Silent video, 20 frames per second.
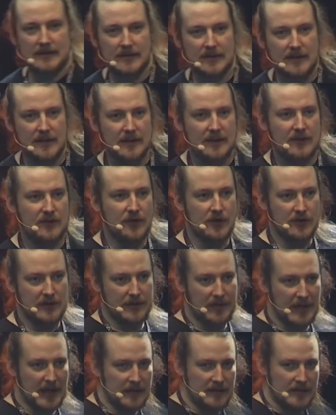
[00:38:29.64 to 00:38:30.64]

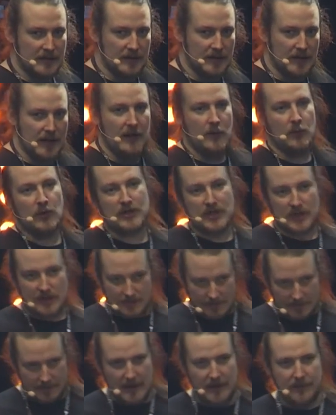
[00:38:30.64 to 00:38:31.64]
certificate, which
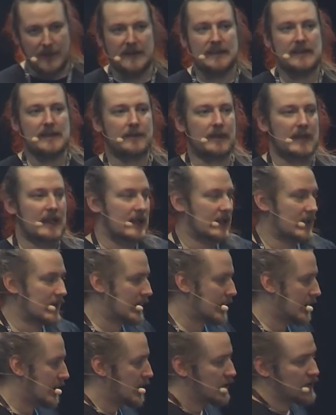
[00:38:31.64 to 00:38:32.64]
is effectively
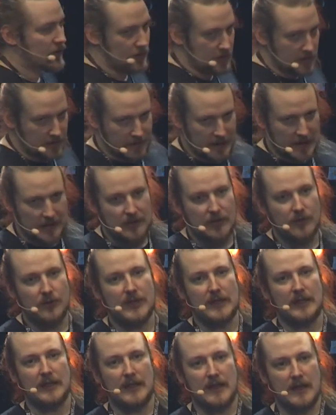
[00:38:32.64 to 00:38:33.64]
certificate
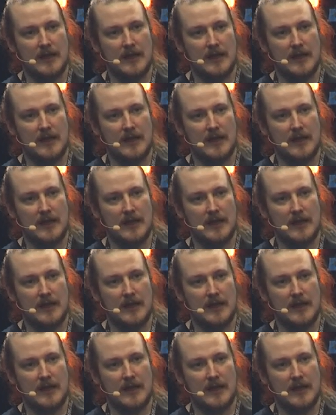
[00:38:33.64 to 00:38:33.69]
using an